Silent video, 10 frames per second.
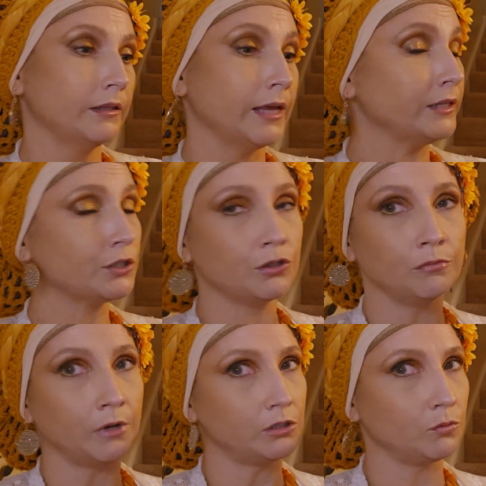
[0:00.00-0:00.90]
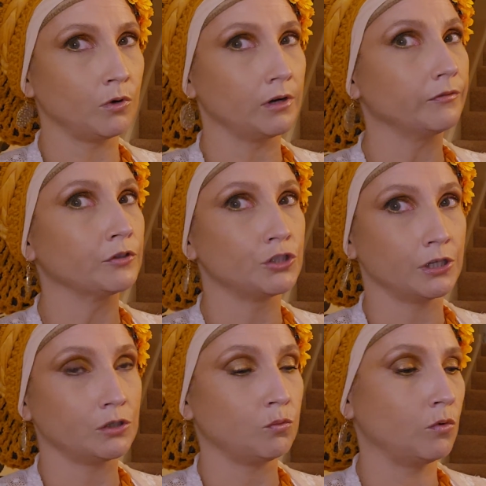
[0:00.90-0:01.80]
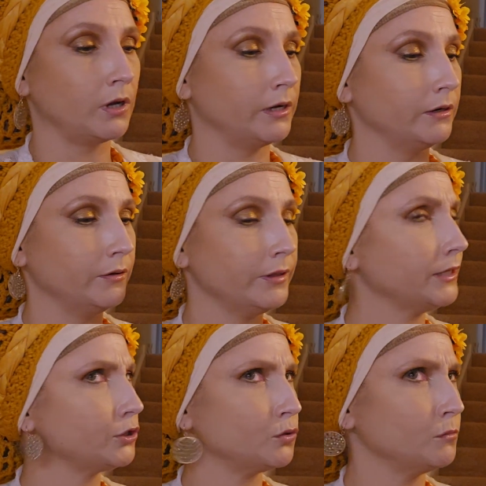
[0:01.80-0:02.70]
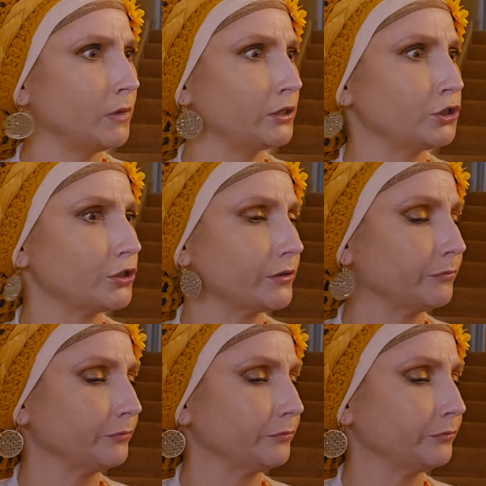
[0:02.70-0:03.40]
That's too much work for just one. That's too much.